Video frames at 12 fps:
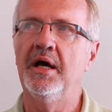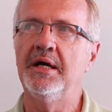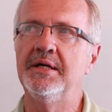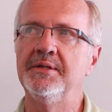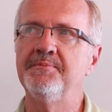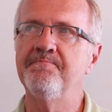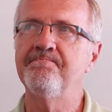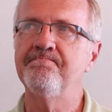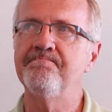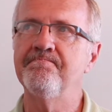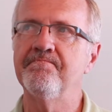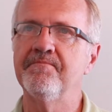Um,
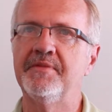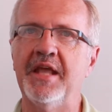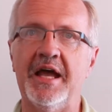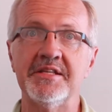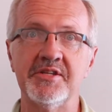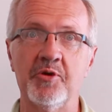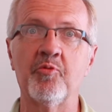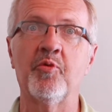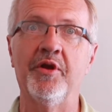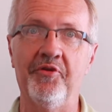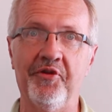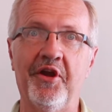that's a
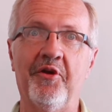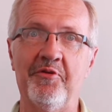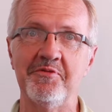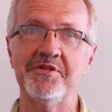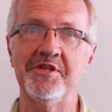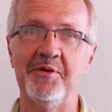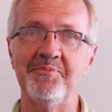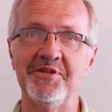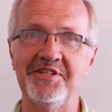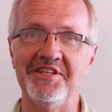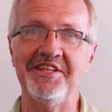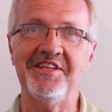real narrow
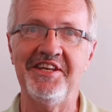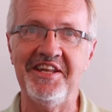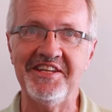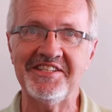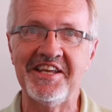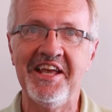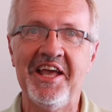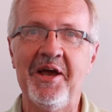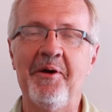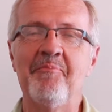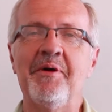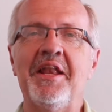subject, isn't it?
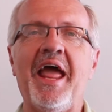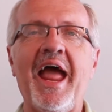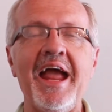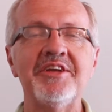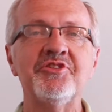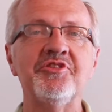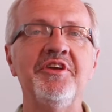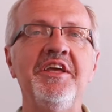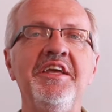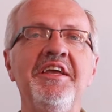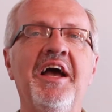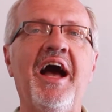But
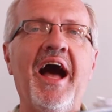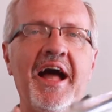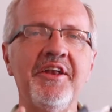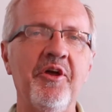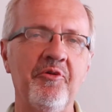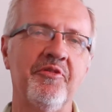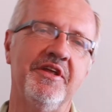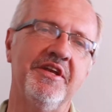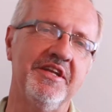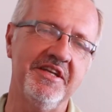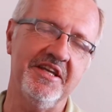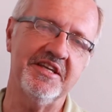actually, I know that
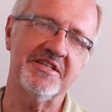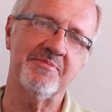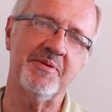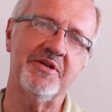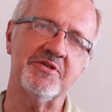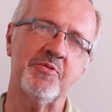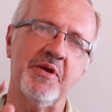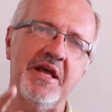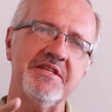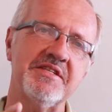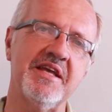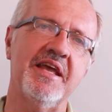it is because when I
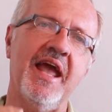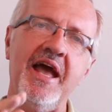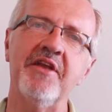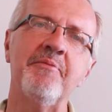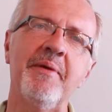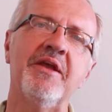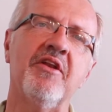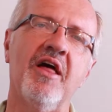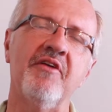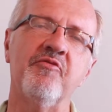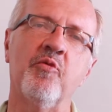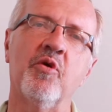say how to make
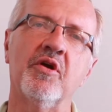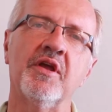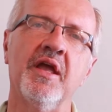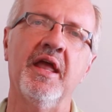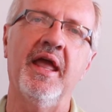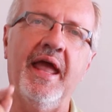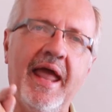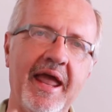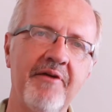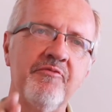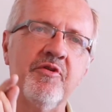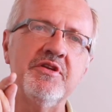life work,
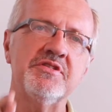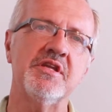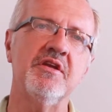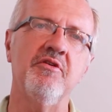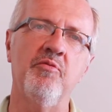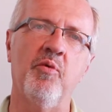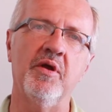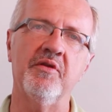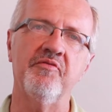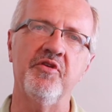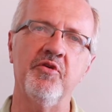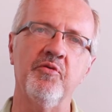every single one
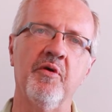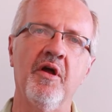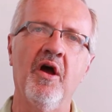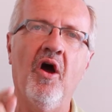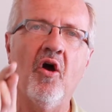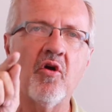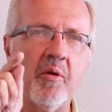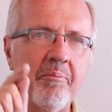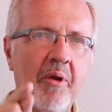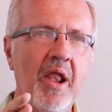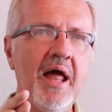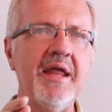of you are
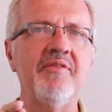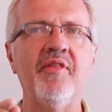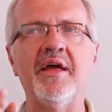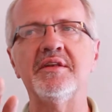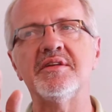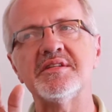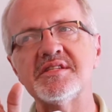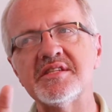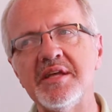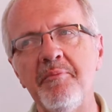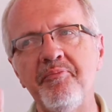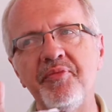applying that to
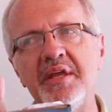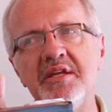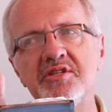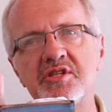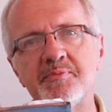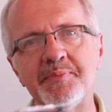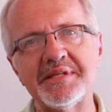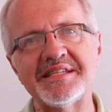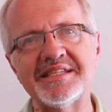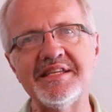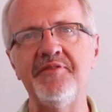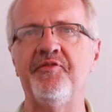something
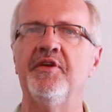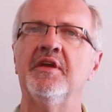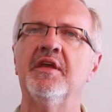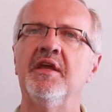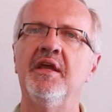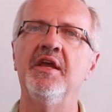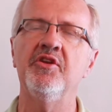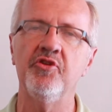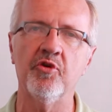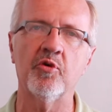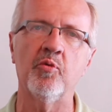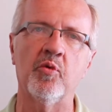specific in
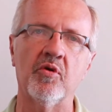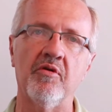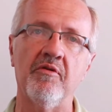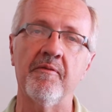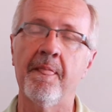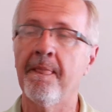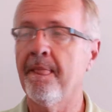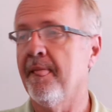your world.